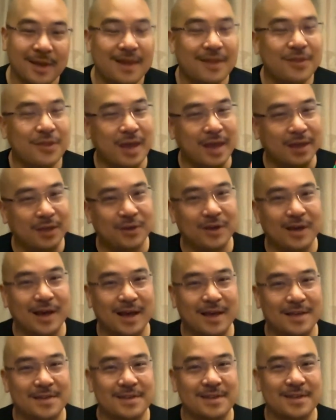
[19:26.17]
Thank you
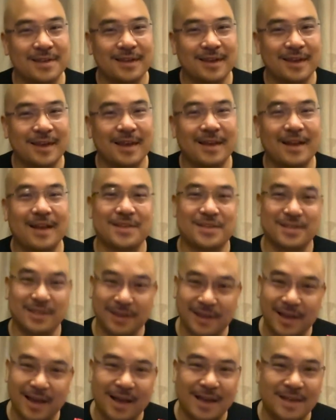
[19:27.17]
guys, and I'll see you
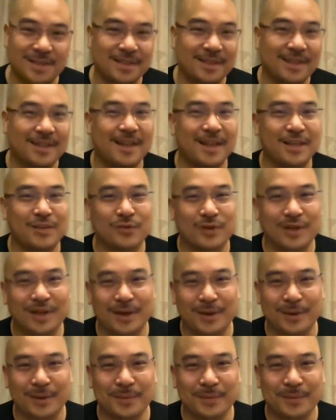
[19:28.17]
guys in the next video.